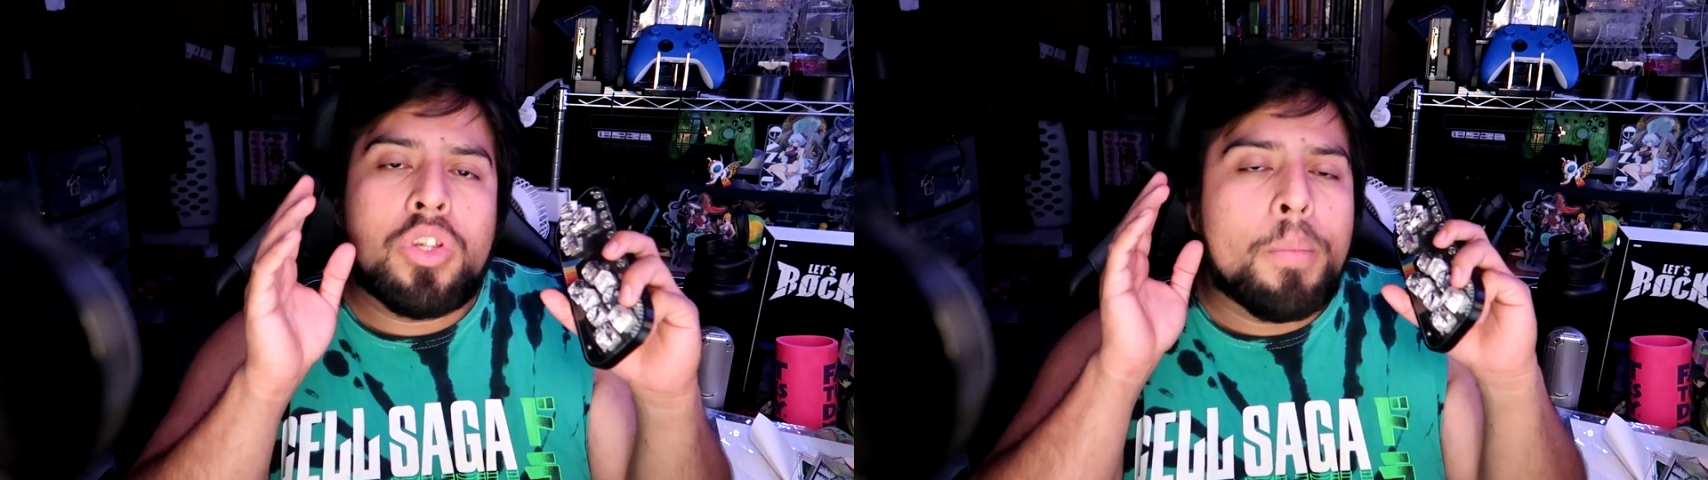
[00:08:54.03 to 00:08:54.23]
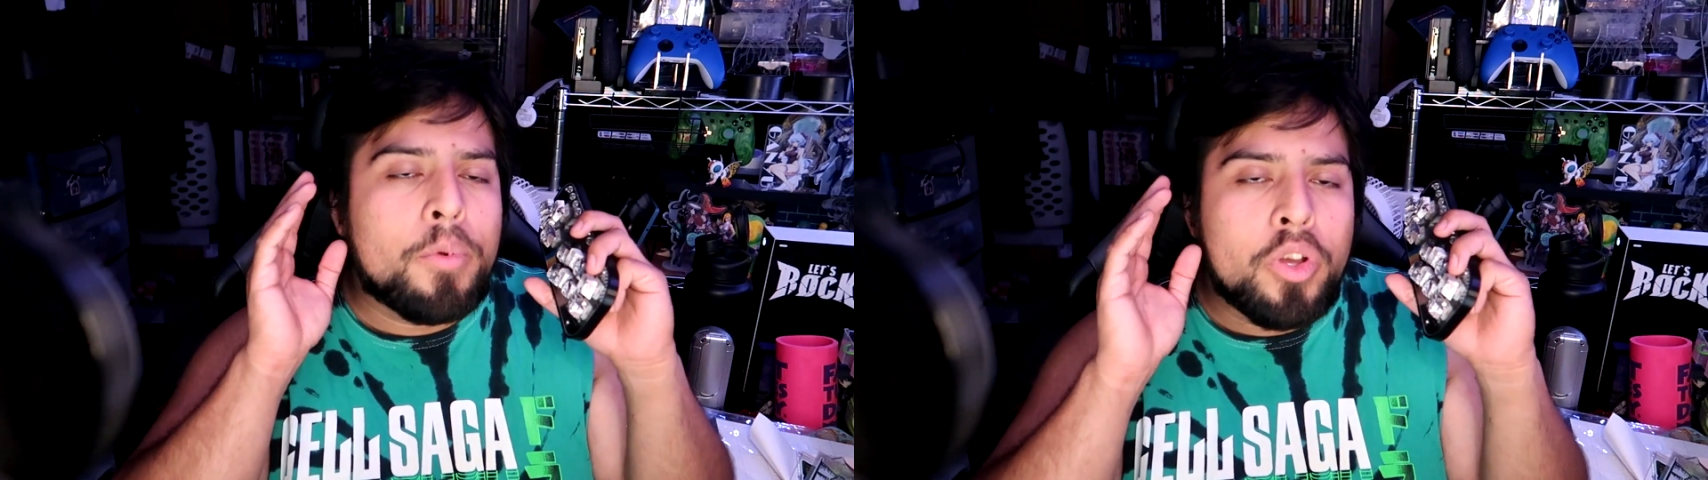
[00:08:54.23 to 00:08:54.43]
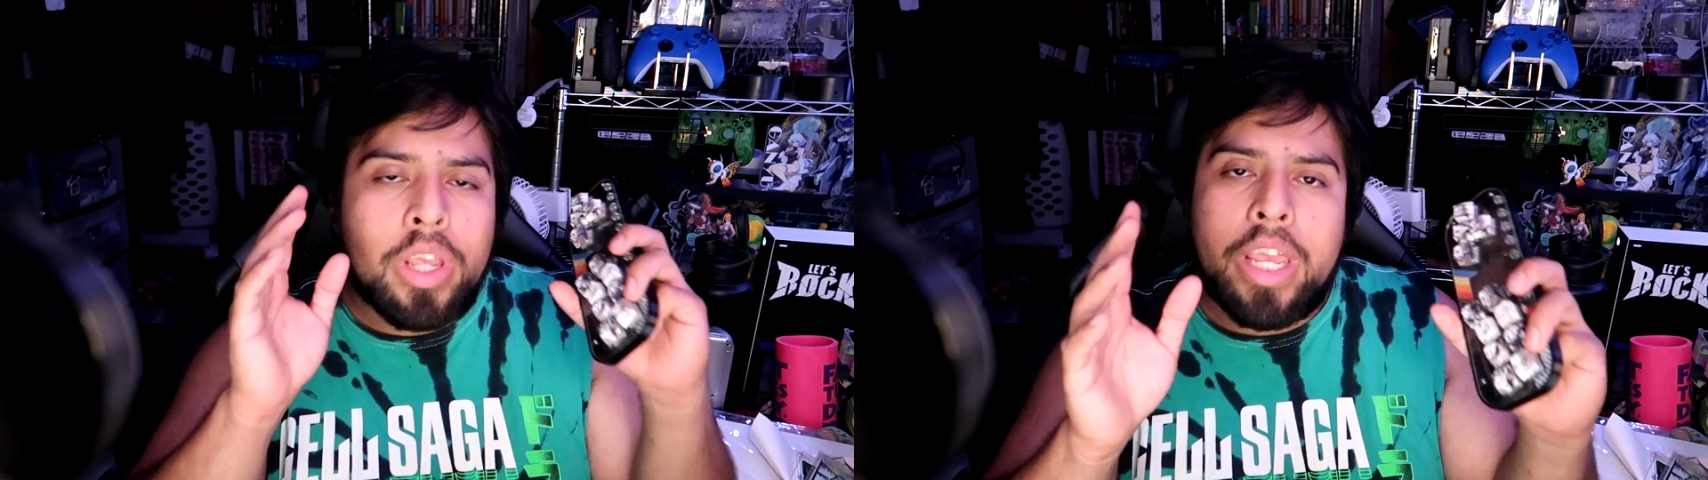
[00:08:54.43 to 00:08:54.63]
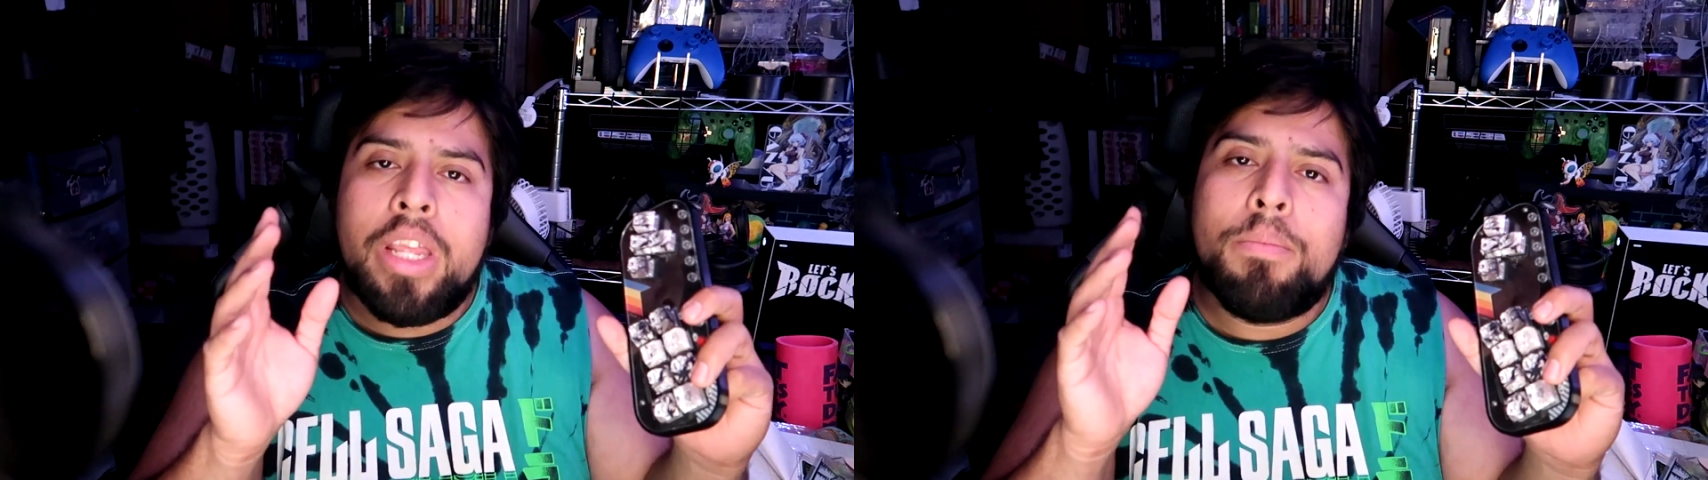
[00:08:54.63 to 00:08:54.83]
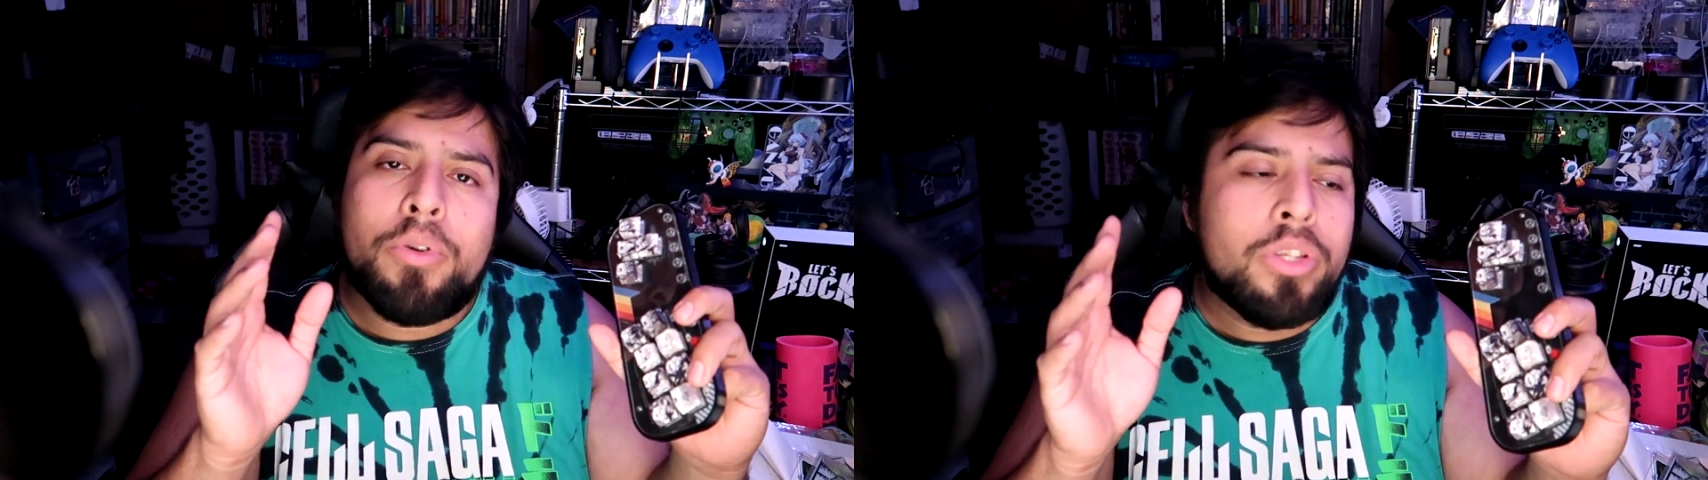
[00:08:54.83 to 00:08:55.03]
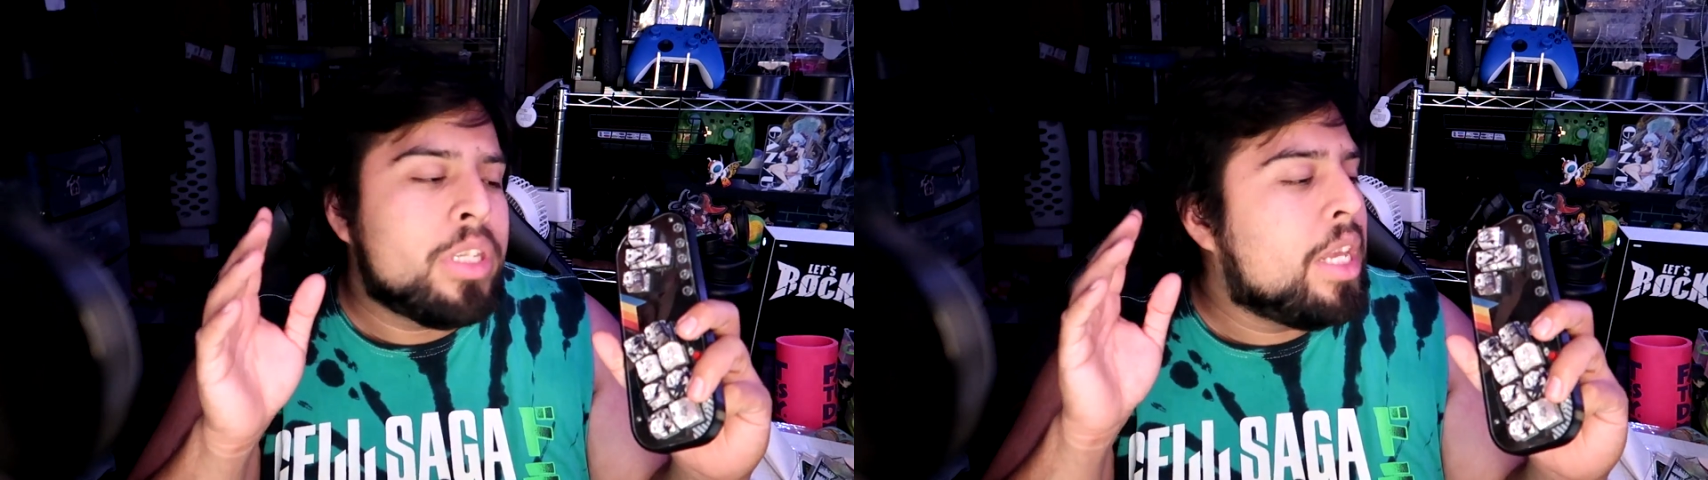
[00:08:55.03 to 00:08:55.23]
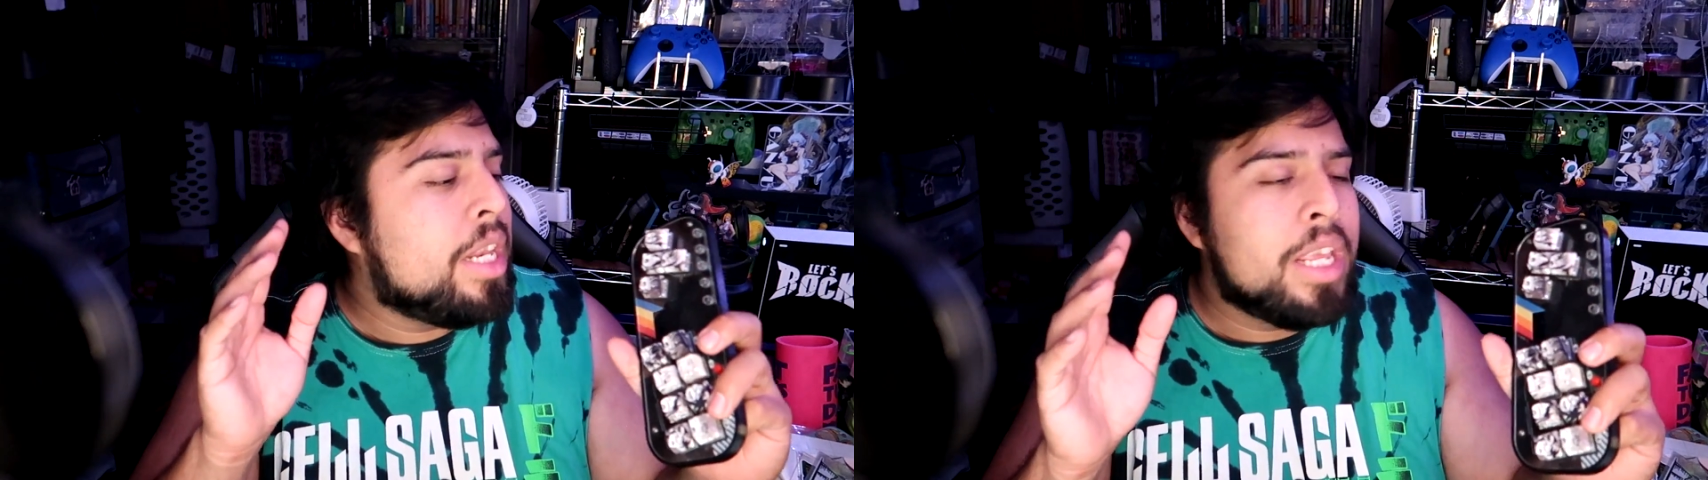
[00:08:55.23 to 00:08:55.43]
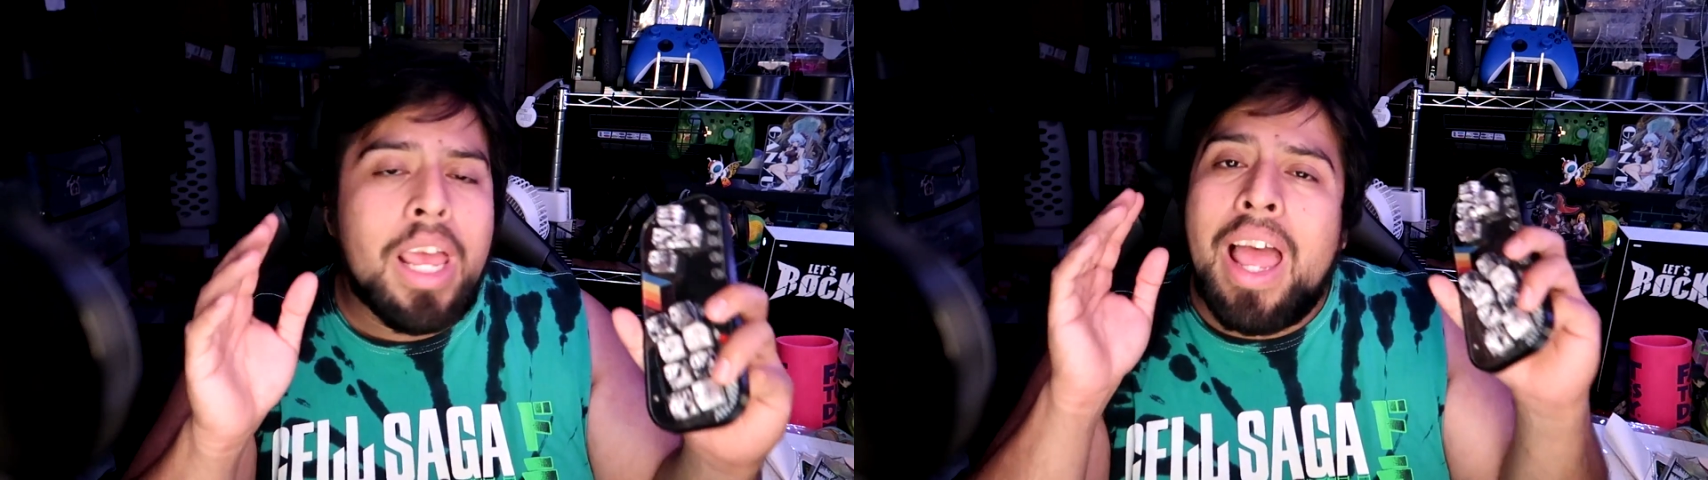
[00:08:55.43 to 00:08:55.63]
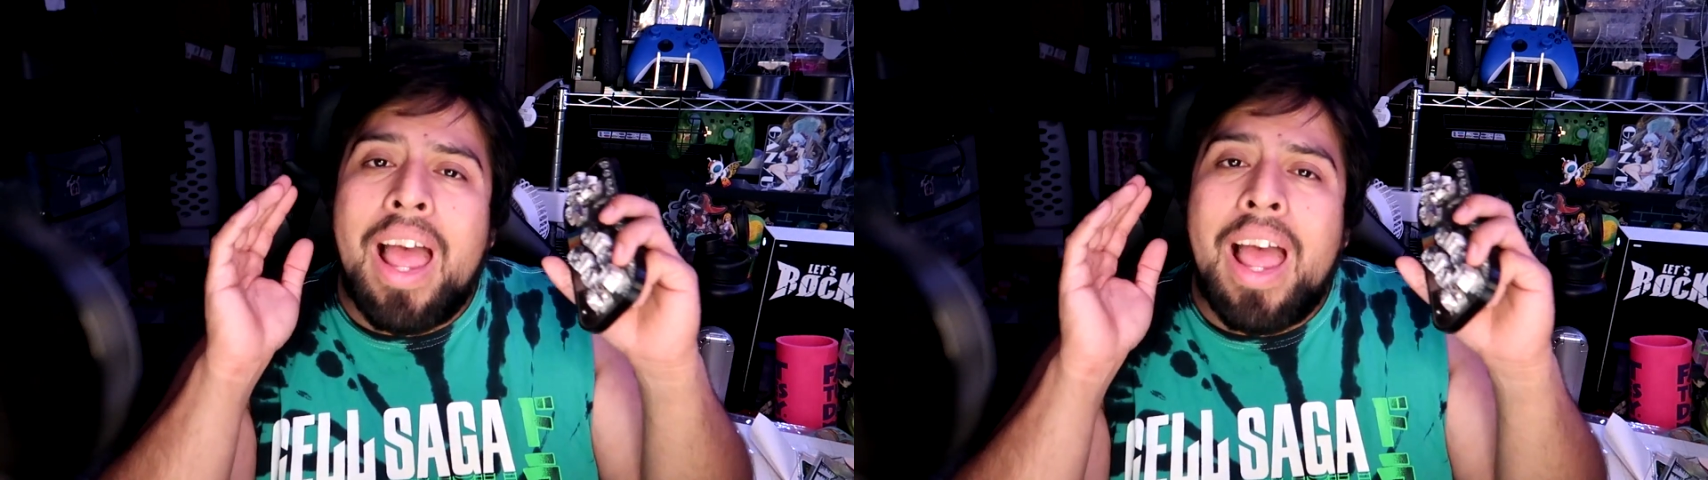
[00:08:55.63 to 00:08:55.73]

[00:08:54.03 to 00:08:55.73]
some good inputs in,